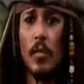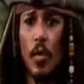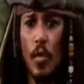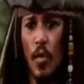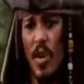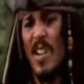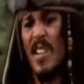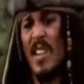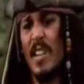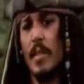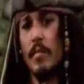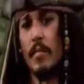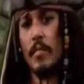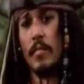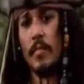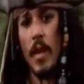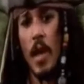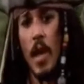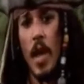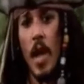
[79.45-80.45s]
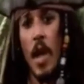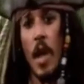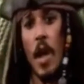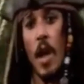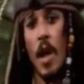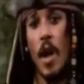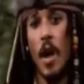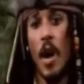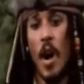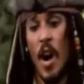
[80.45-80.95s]
Why then.
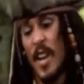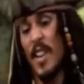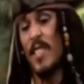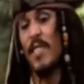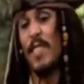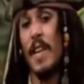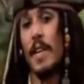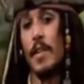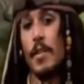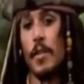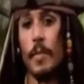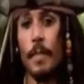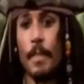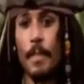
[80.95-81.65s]
I confess.